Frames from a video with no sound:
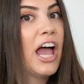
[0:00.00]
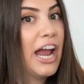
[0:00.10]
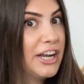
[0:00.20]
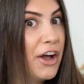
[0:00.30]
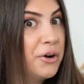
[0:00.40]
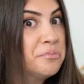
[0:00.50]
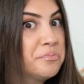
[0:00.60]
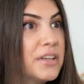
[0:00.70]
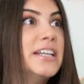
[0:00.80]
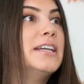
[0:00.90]
I know,
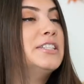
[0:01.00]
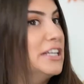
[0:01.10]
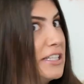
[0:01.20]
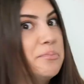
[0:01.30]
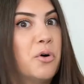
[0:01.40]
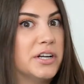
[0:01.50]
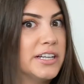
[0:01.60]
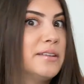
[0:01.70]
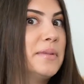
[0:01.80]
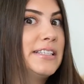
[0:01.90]

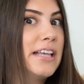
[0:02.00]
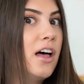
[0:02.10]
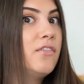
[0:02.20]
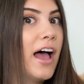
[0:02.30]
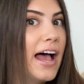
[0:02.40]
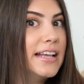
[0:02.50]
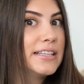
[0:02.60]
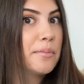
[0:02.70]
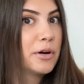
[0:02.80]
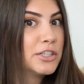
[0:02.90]
disappointed in myself as
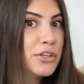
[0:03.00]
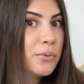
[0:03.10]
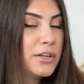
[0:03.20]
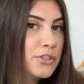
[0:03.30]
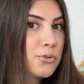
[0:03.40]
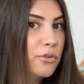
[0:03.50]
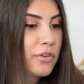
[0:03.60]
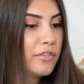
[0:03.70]
a person who went to school for